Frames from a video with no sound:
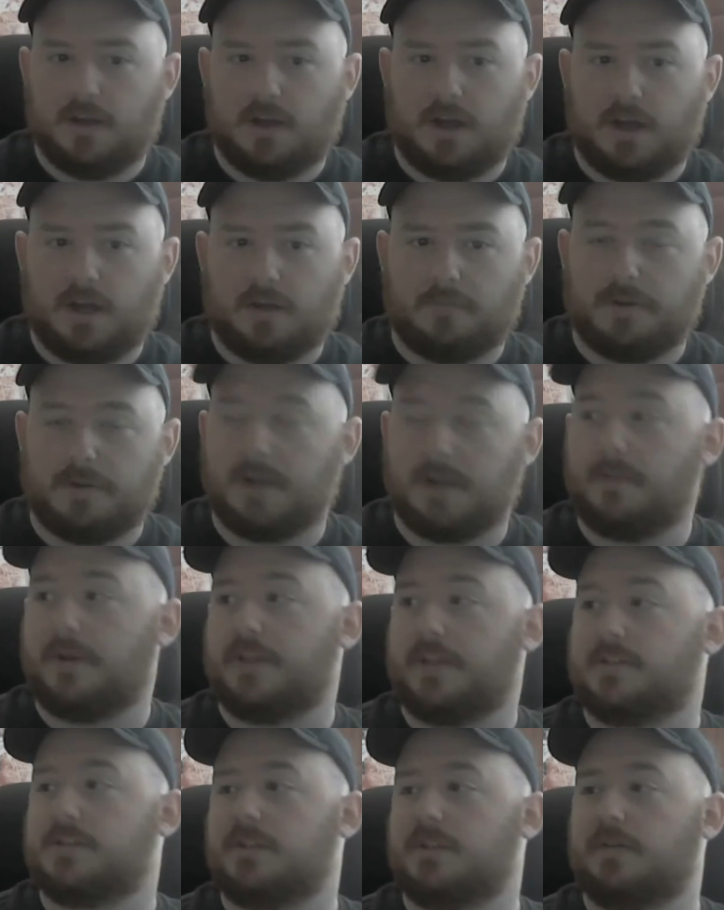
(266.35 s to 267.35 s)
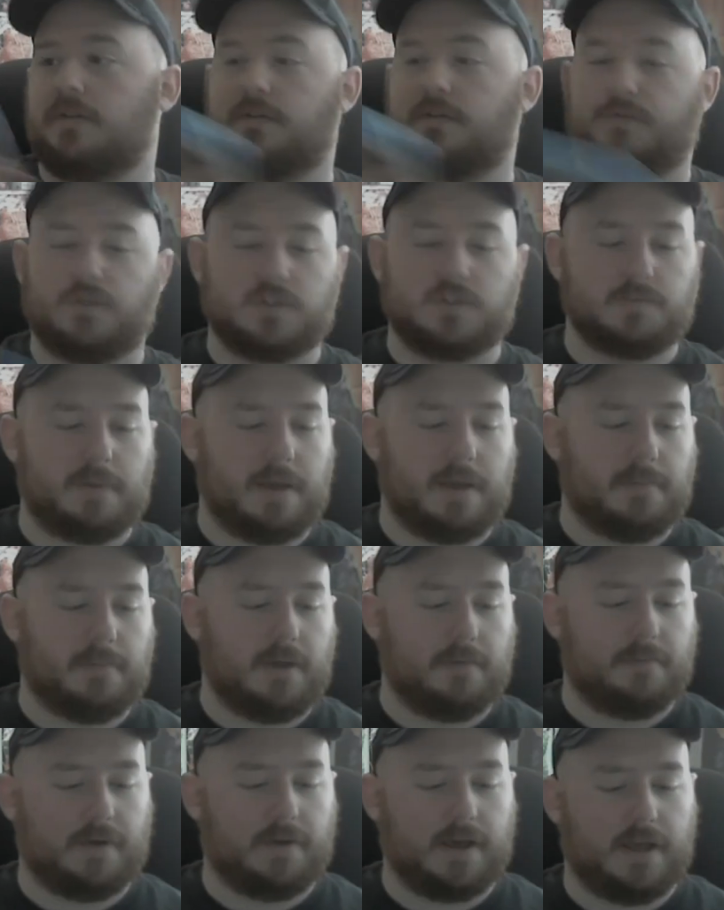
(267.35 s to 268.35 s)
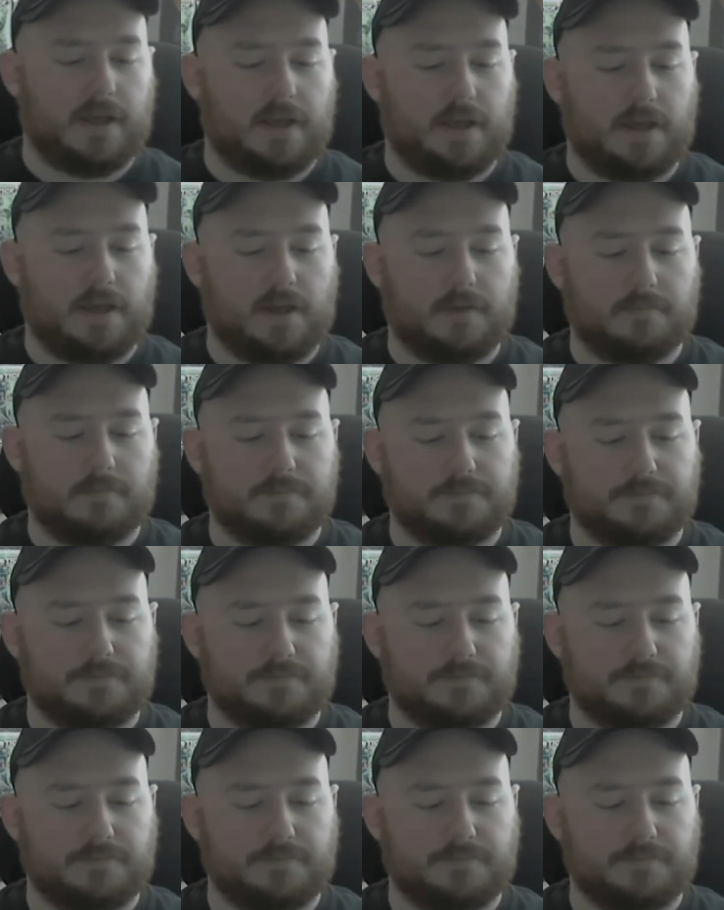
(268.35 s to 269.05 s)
But anyway, this is the first Batman by